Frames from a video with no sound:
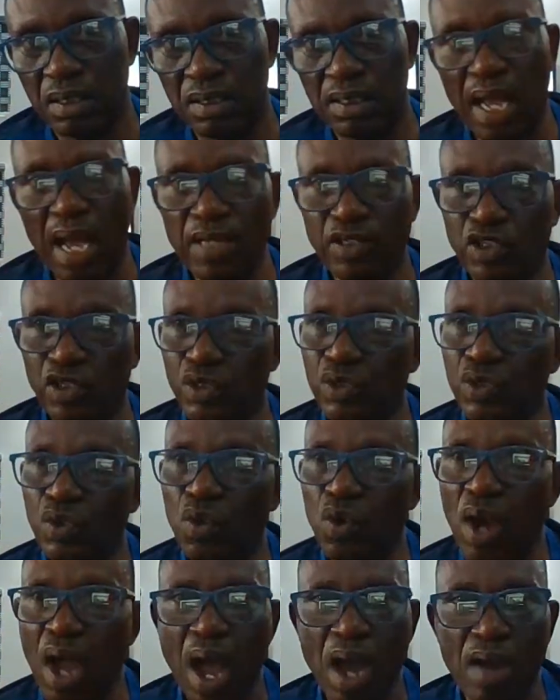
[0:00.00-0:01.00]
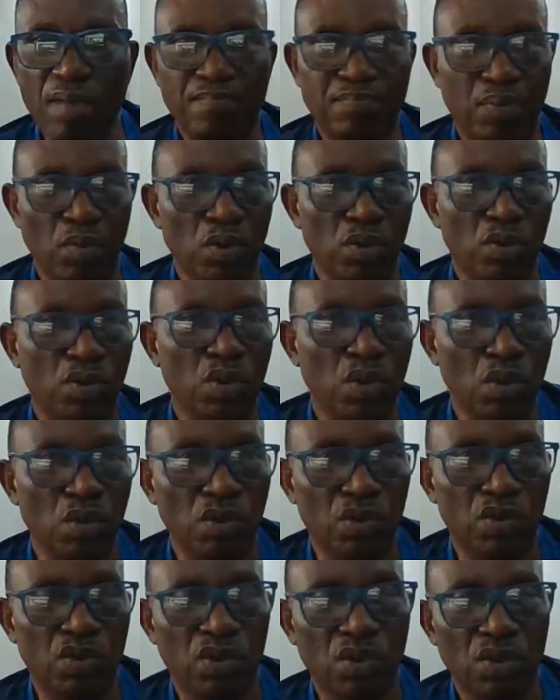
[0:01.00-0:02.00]
that you have
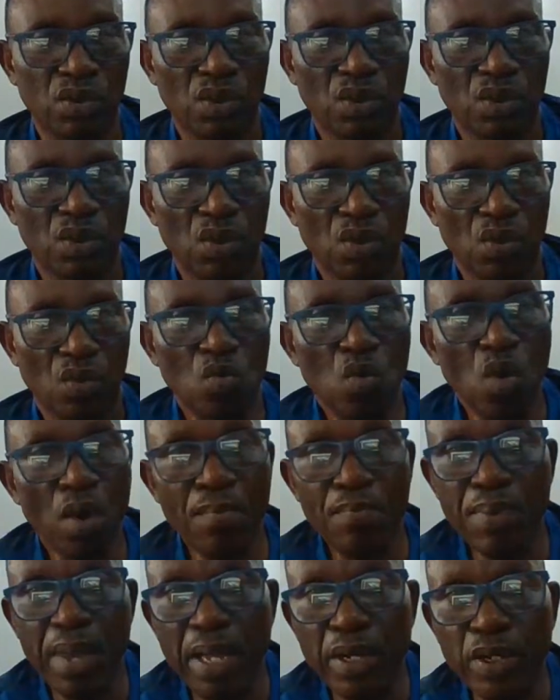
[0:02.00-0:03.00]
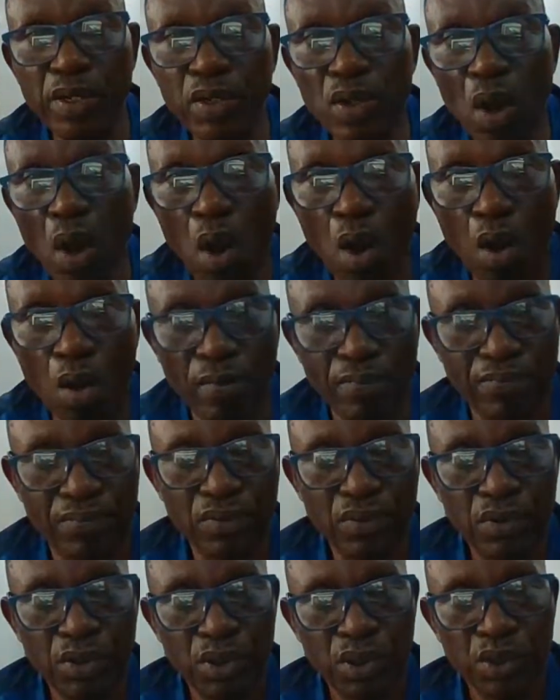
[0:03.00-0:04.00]
produced would be enough
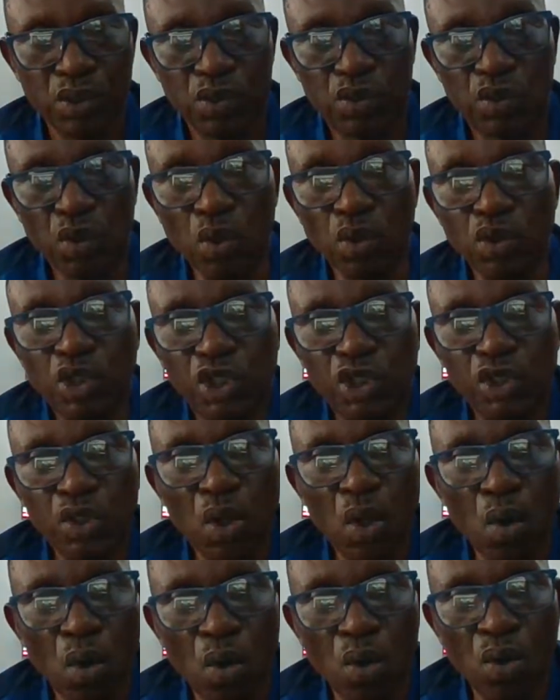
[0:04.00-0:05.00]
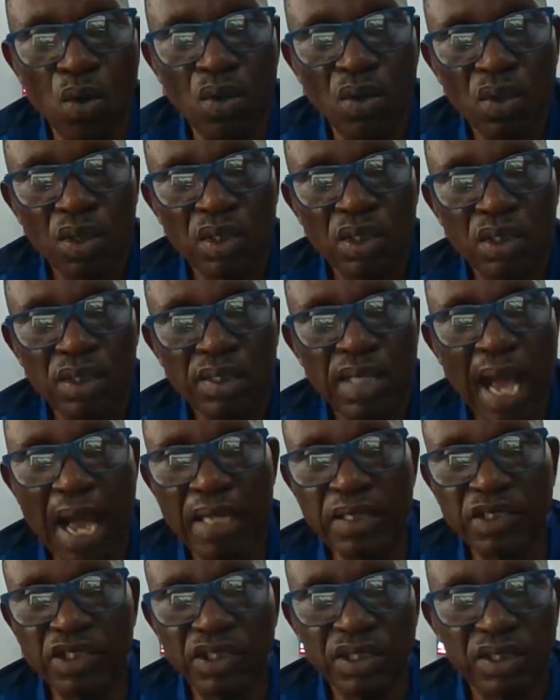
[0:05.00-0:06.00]
to show
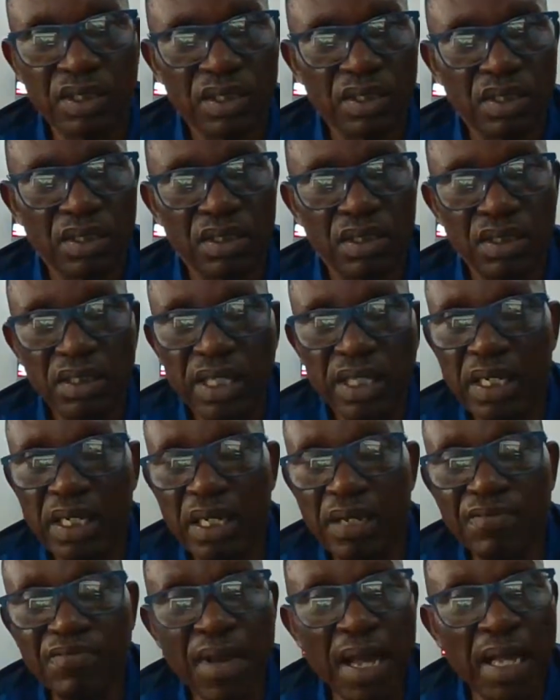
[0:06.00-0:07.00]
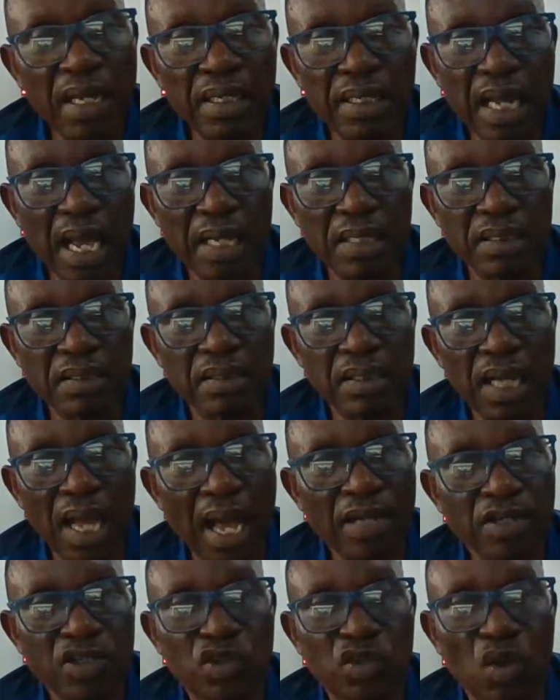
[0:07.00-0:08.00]
that the defendant
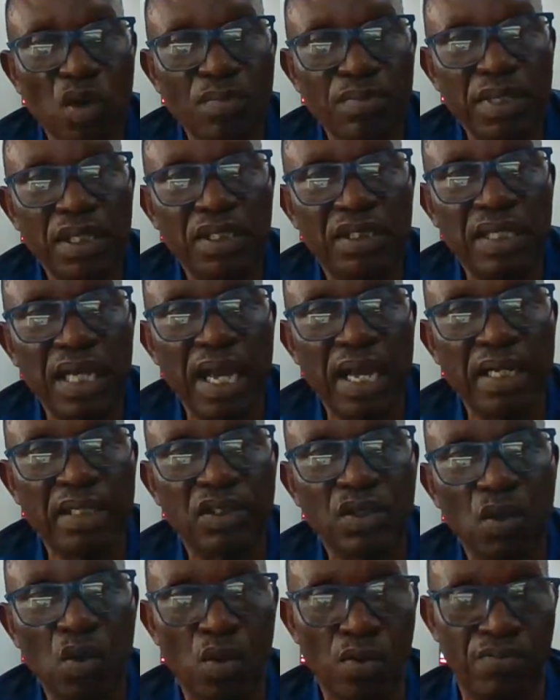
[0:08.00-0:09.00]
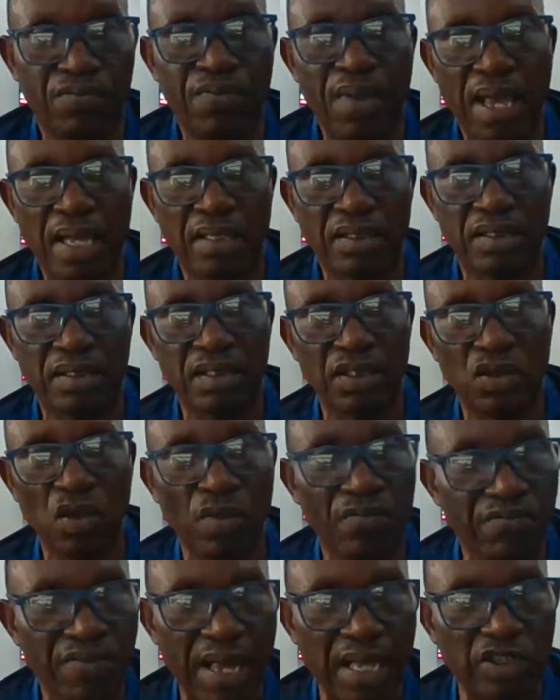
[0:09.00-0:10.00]
has committed offense, the
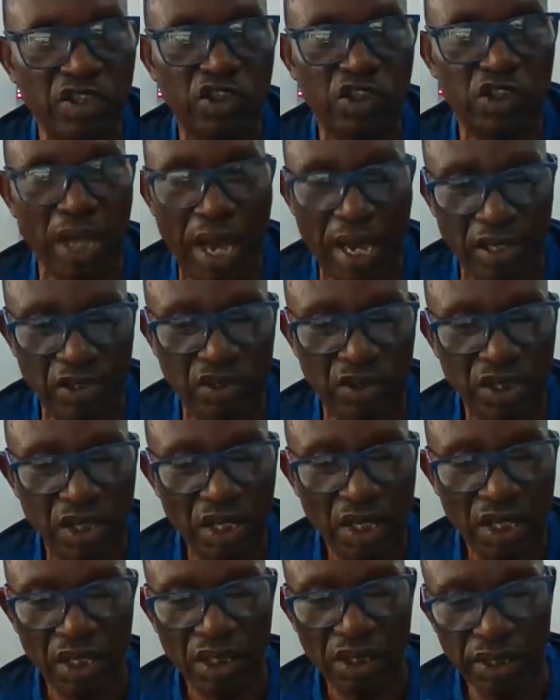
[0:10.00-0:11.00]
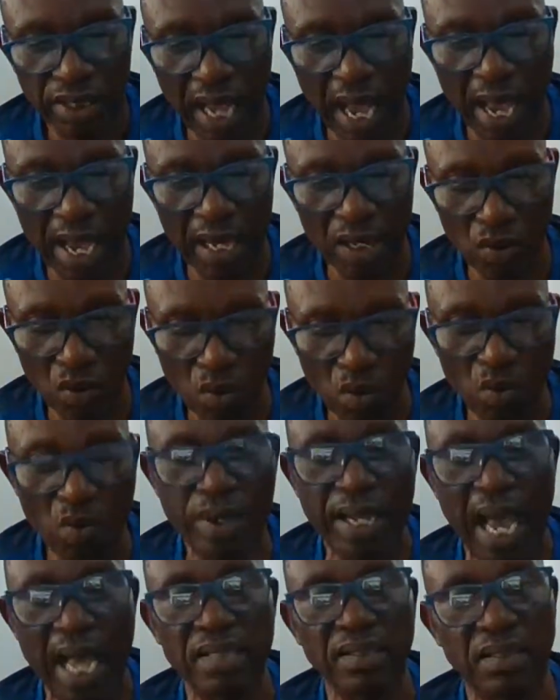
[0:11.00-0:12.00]
offense charge, then we
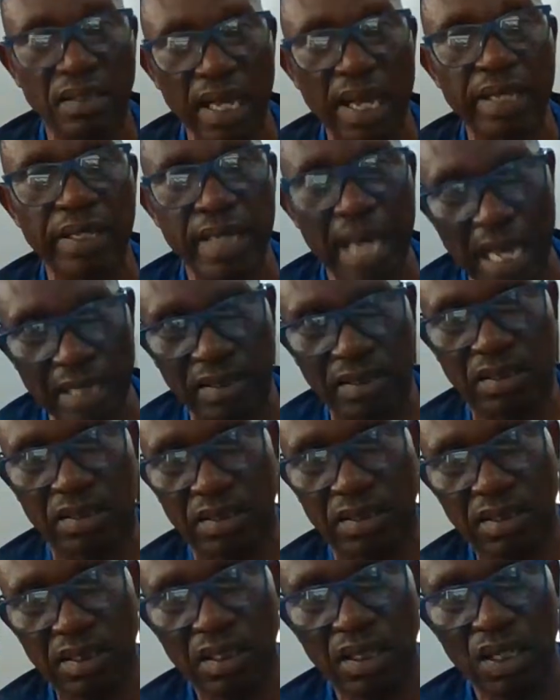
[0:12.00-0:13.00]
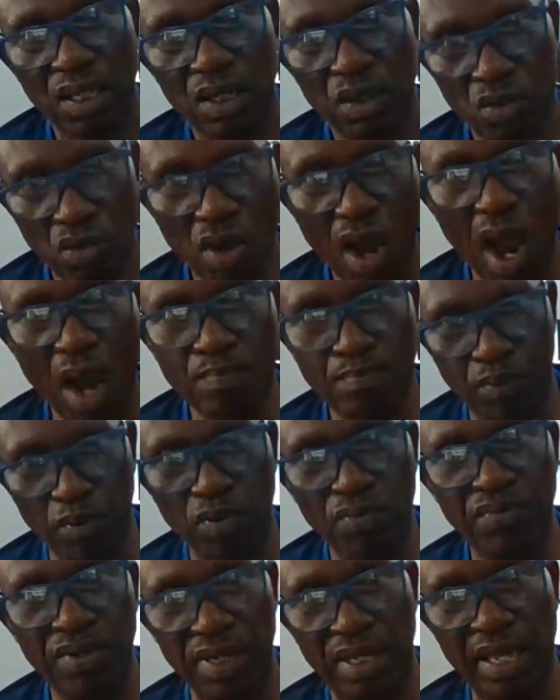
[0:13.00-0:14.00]
can say, yes, you have
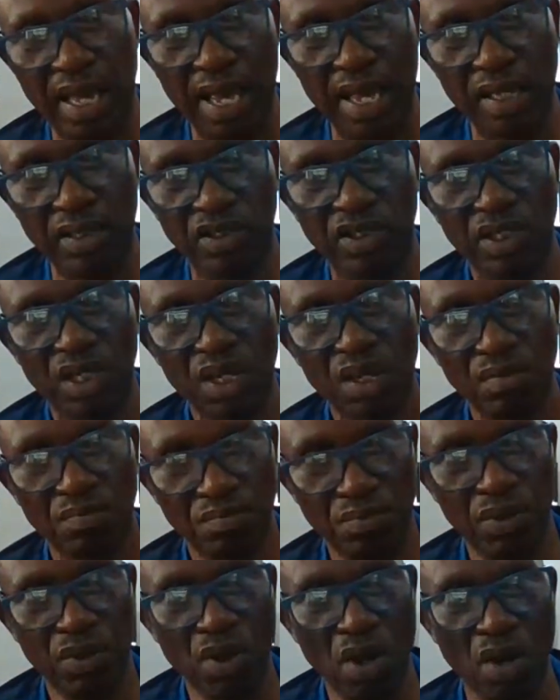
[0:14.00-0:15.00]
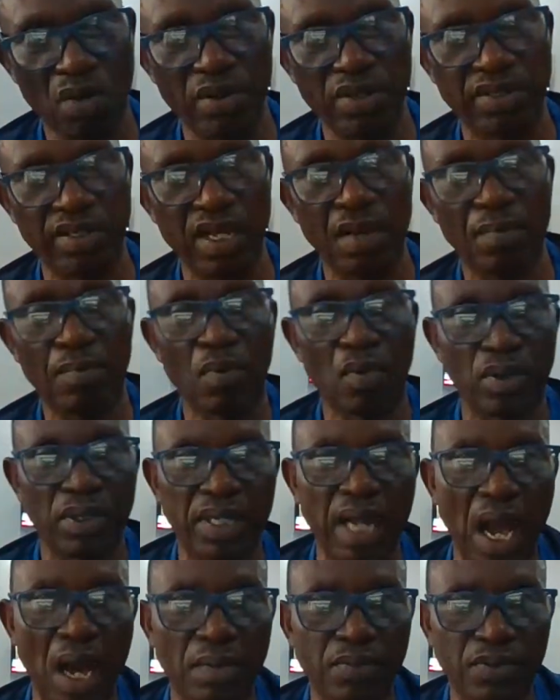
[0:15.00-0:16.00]
proved the case beyond reasonable
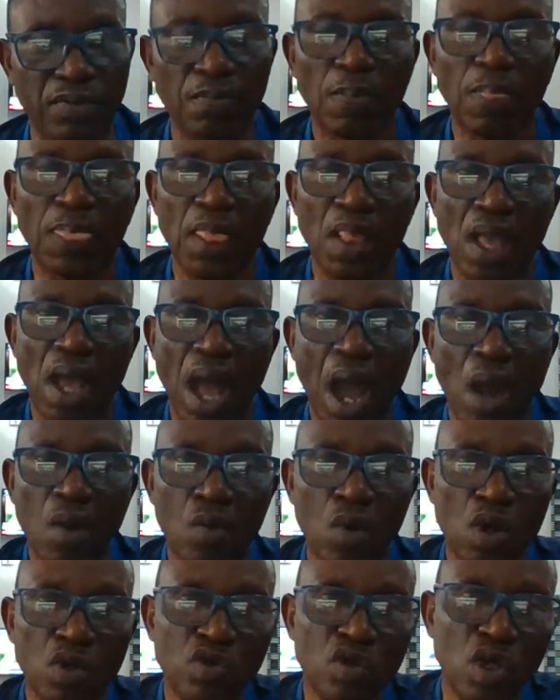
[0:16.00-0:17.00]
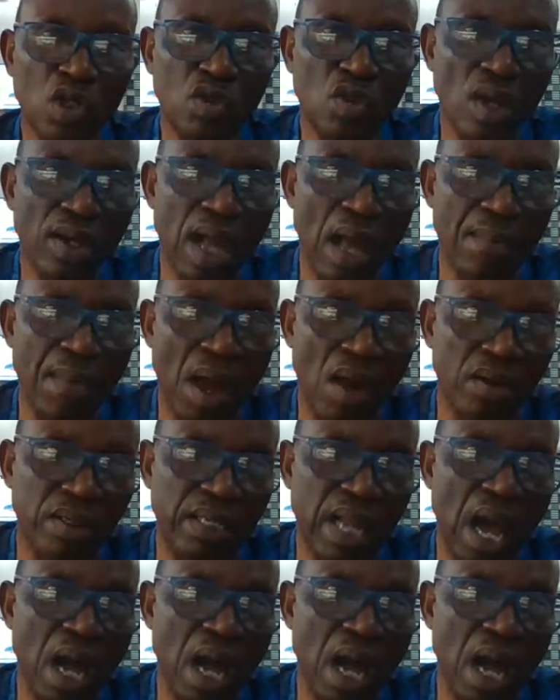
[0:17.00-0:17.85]
doubt. I will also talk about